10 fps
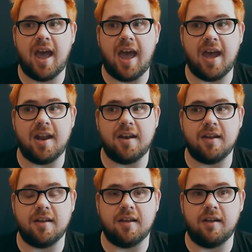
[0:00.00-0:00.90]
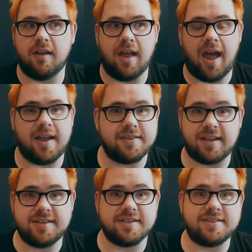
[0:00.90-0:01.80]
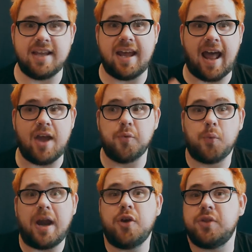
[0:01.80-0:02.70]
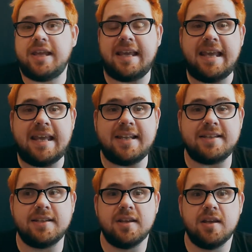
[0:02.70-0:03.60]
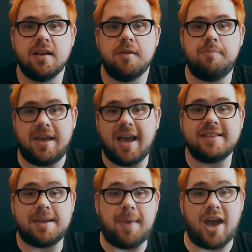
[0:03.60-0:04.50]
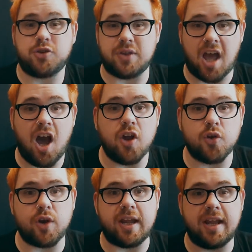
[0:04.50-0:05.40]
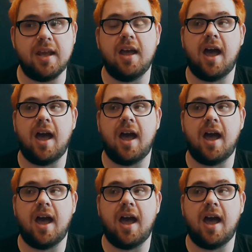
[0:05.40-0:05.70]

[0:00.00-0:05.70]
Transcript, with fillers: And as I just said, I rarely eat because I'm actually hungry.